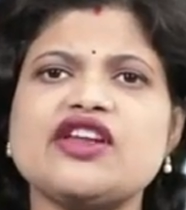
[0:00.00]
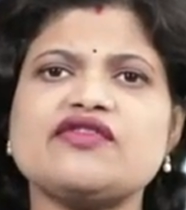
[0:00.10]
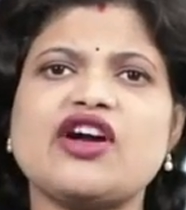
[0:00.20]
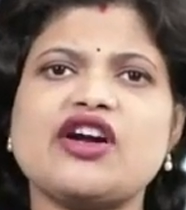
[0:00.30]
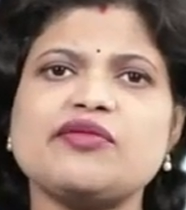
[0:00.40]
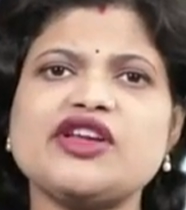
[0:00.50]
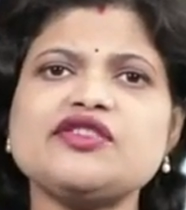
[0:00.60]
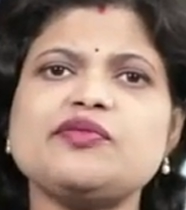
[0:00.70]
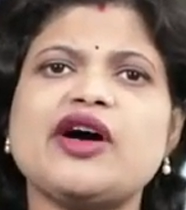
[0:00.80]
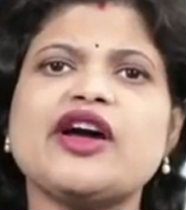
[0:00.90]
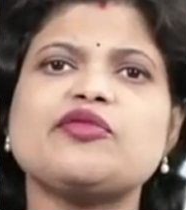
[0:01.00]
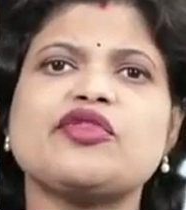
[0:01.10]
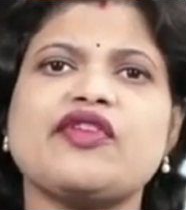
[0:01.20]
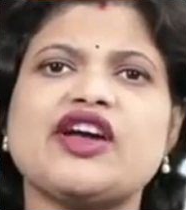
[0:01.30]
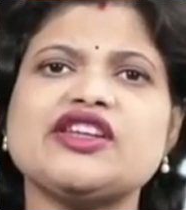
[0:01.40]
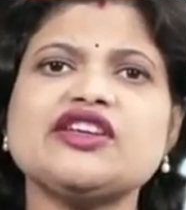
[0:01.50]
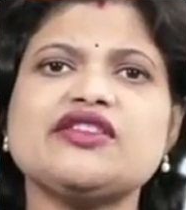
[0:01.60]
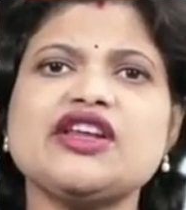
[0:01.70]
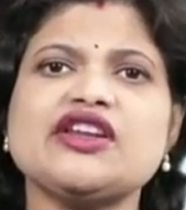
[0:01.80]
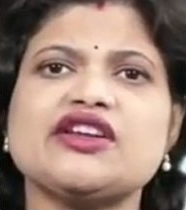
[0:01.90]
environment by providing
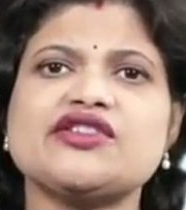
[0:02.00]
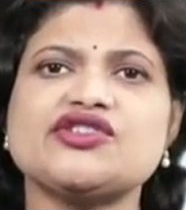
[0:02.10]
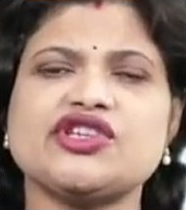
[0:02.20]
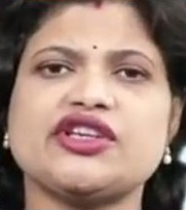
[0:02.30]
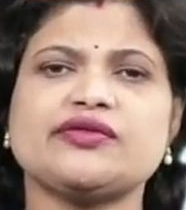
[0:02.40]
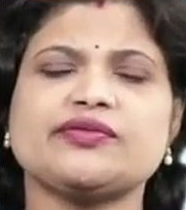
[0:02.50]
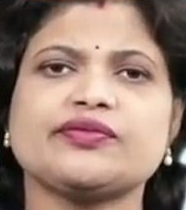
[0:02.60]
green energy.